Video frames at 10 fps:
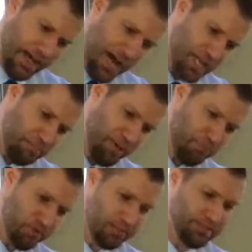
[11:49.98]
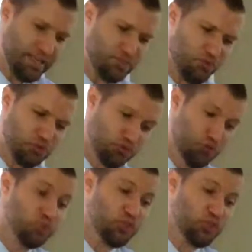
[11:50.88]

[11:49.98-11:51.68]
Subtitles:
guide people, in a sense, also to